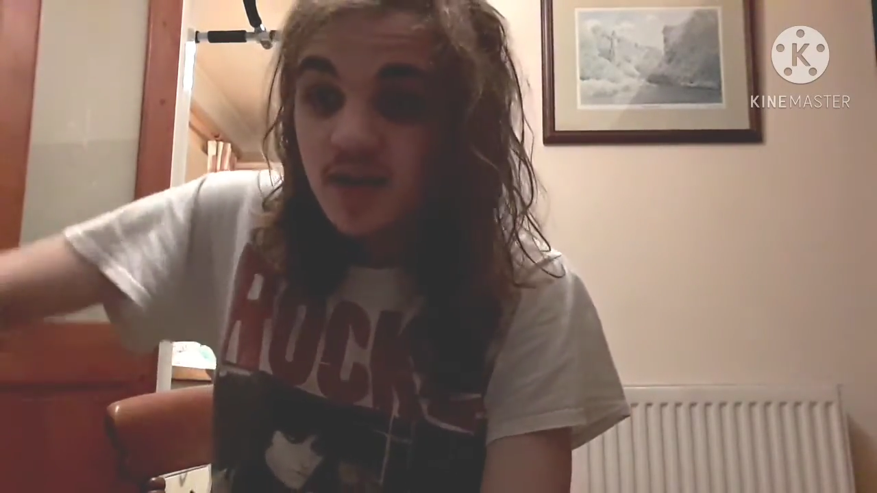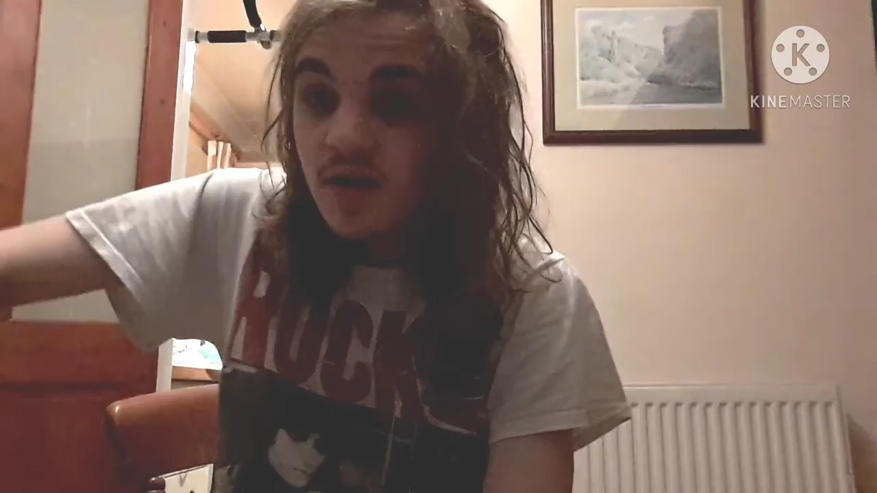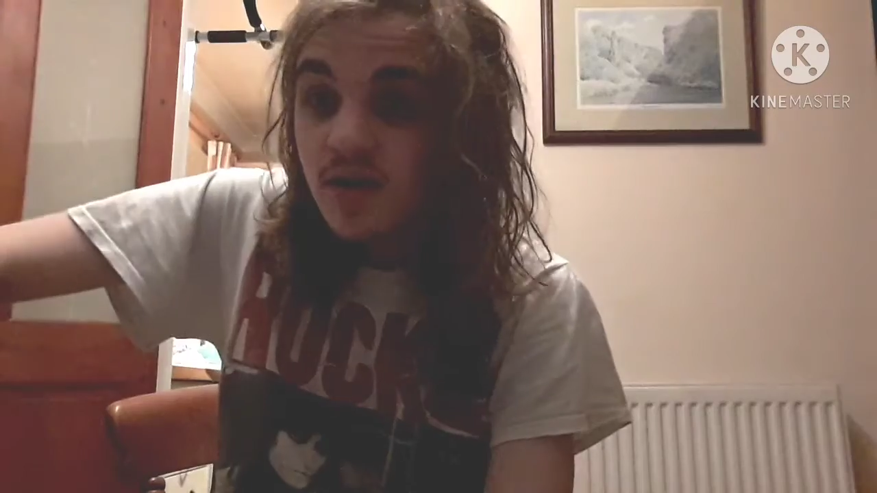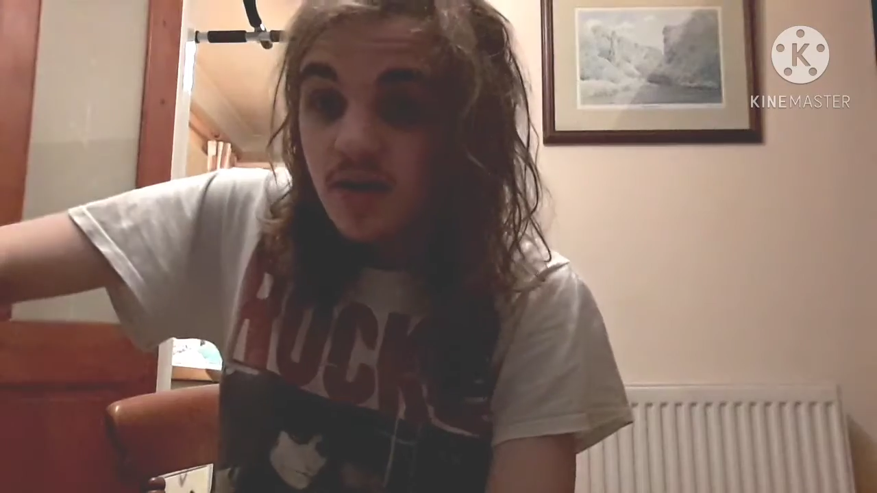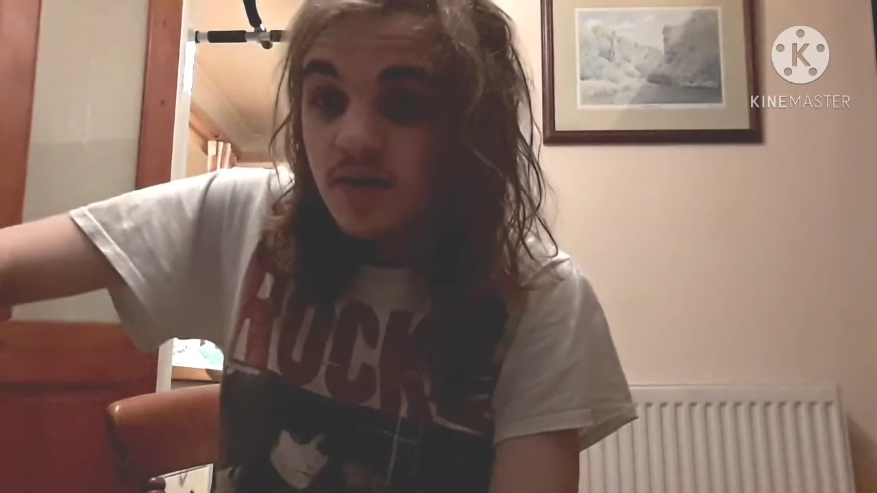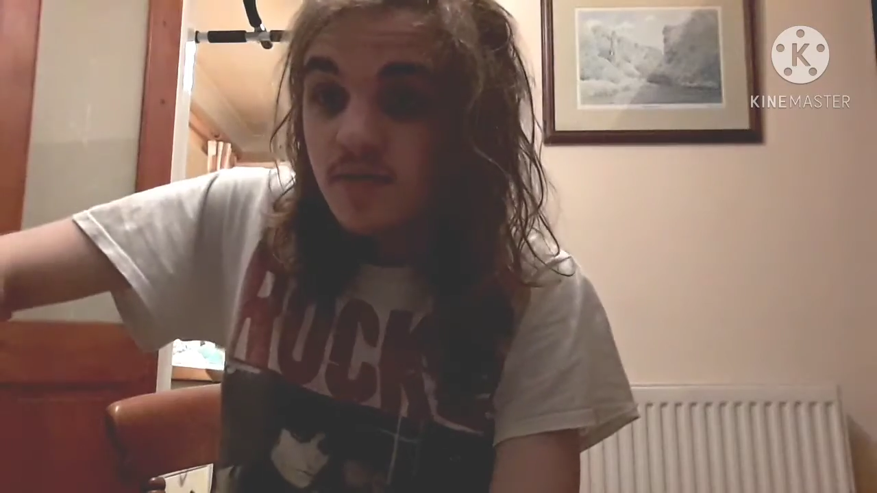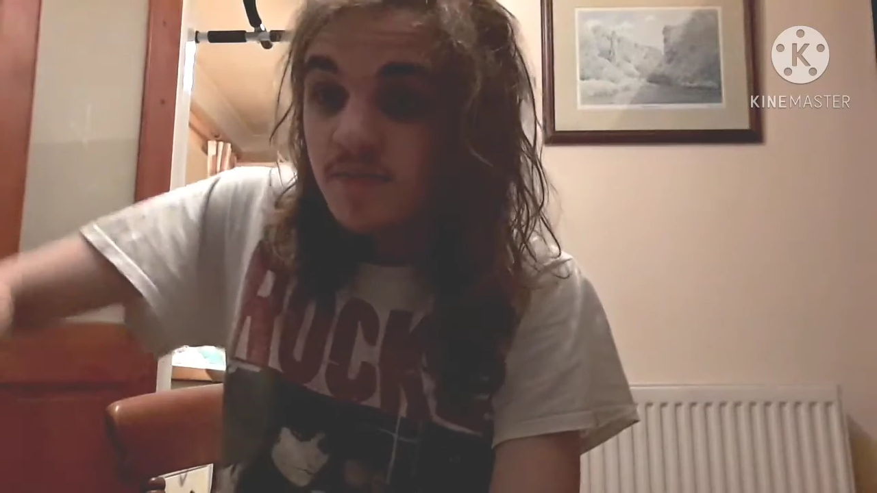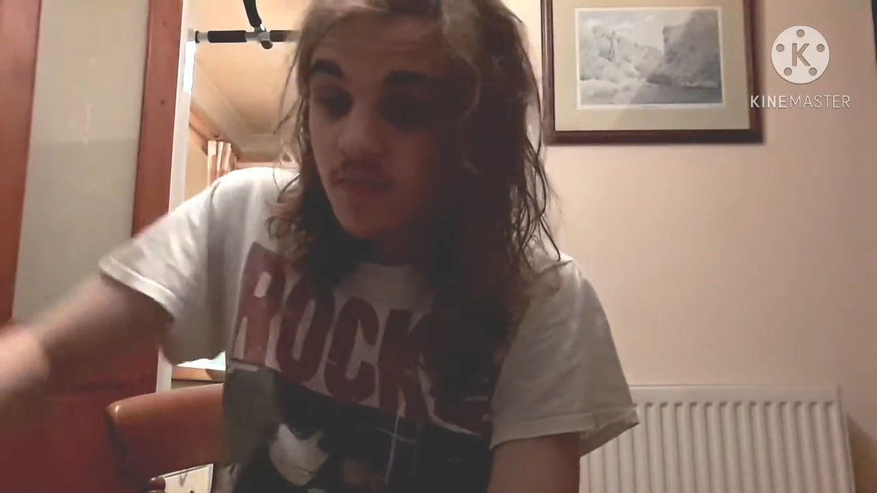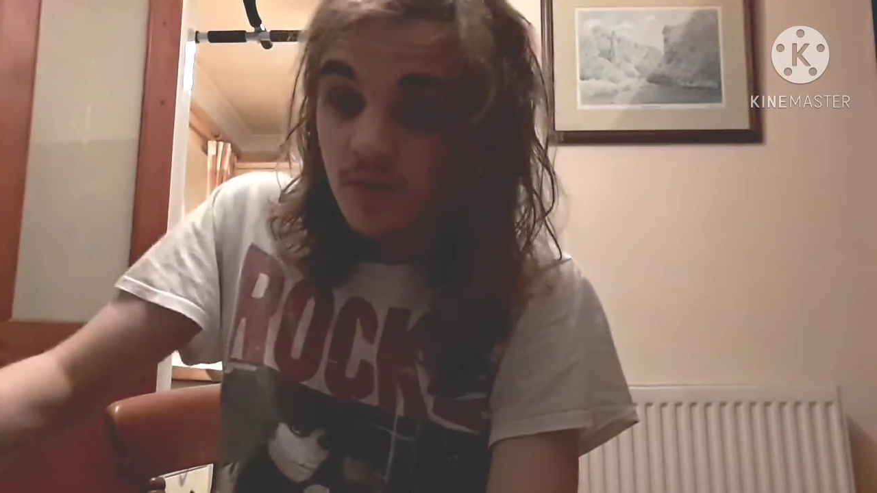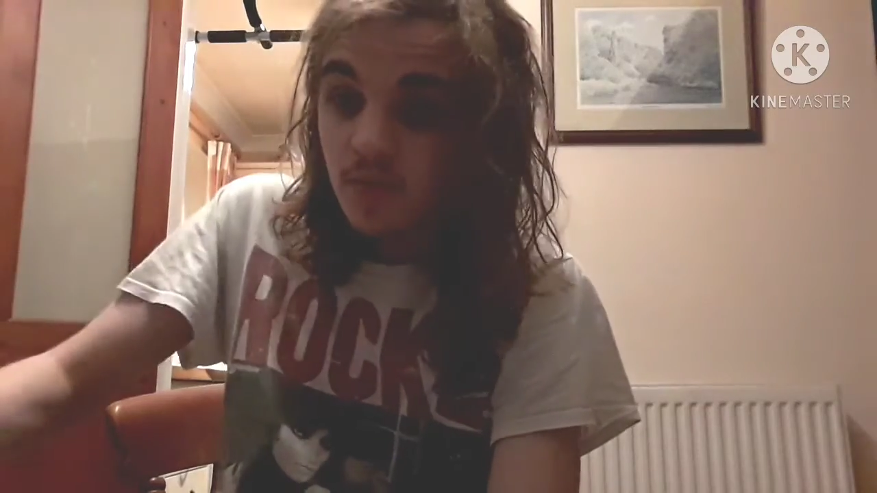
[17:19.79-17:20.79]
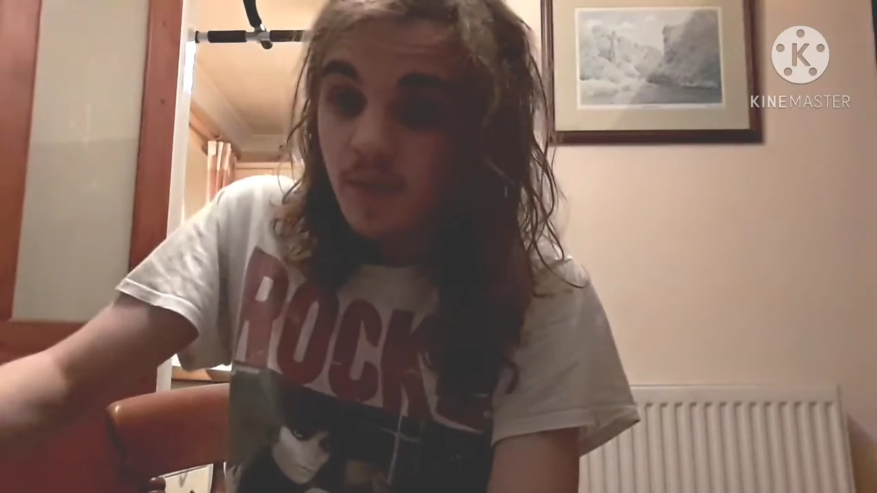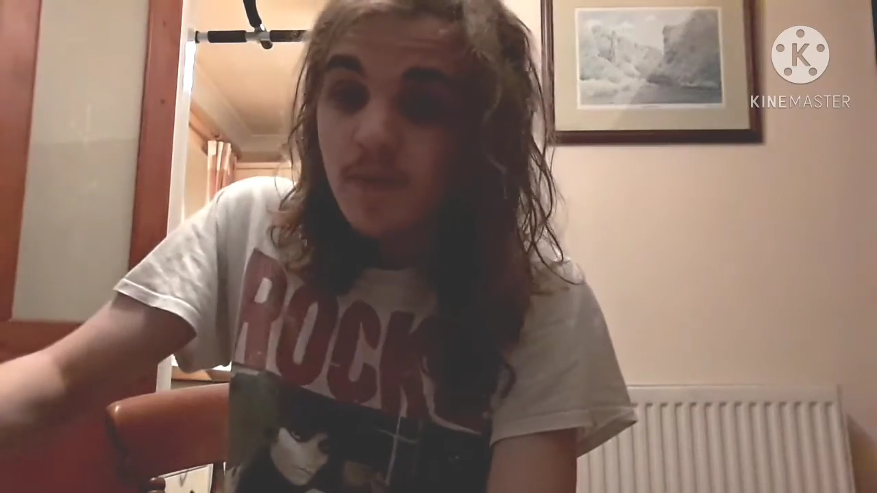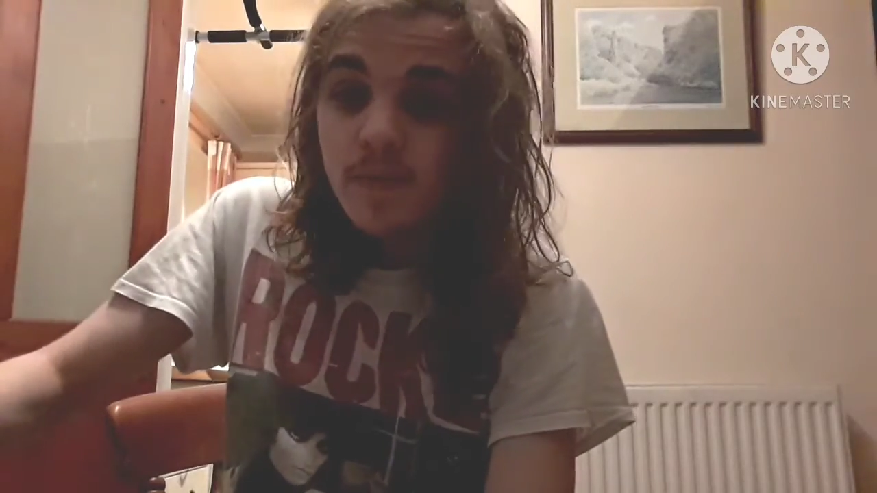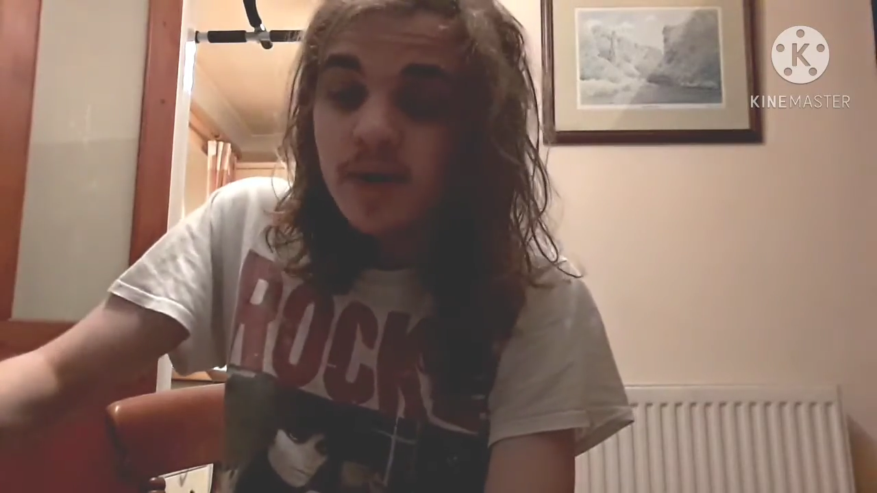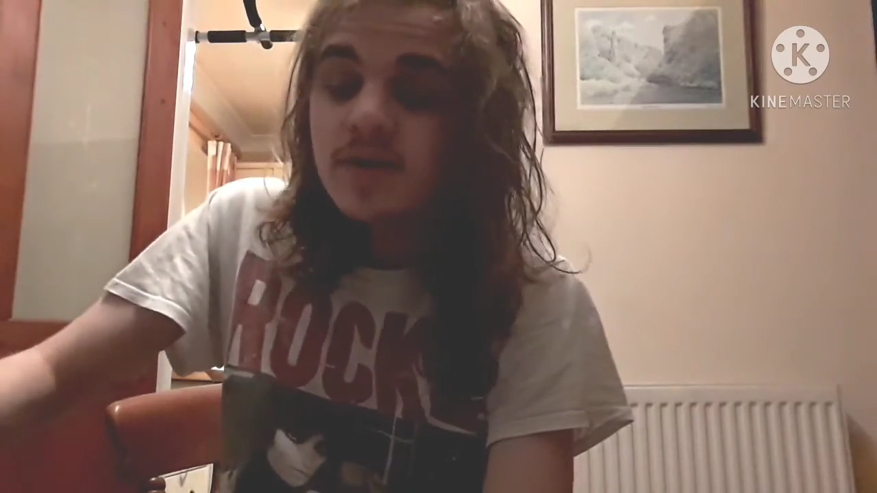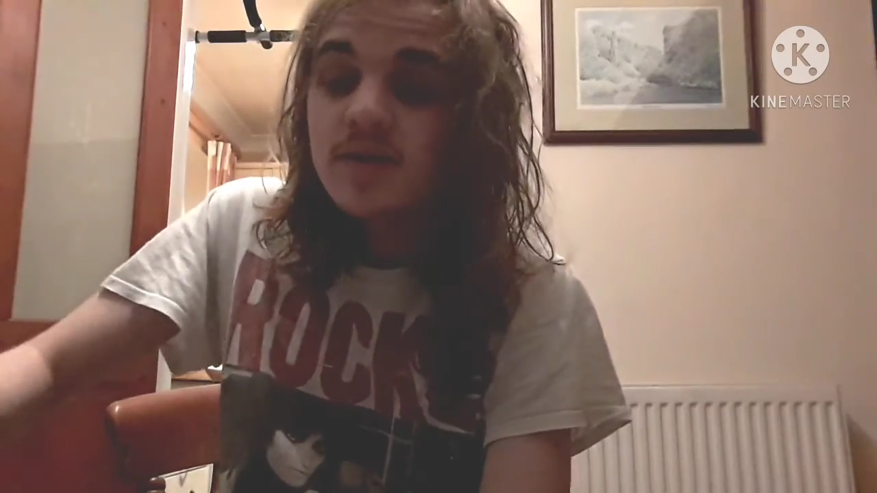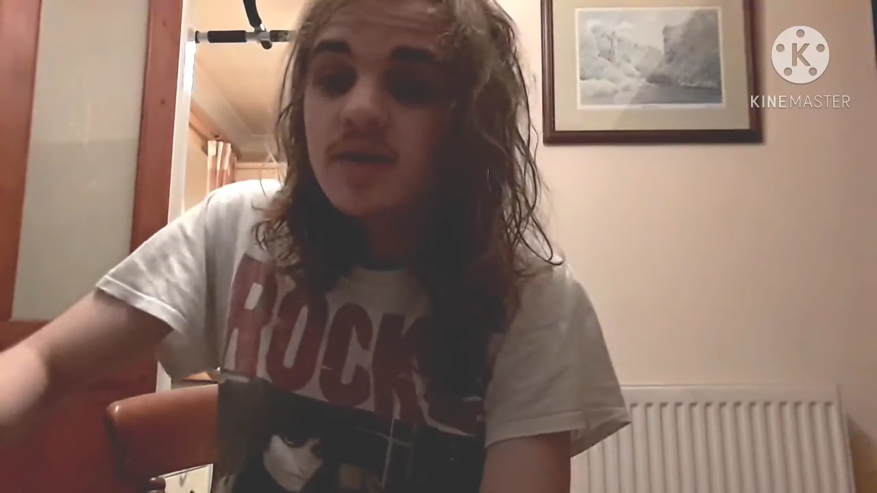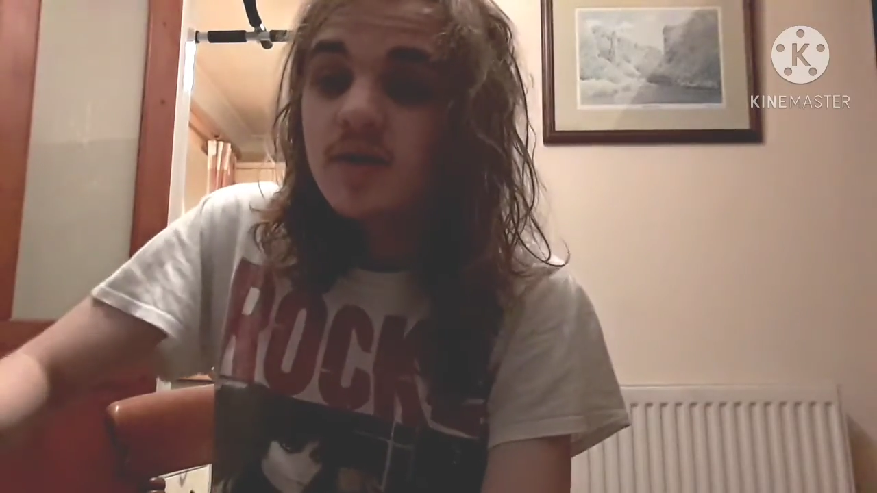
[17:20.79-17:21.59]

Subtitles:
good. Most probably.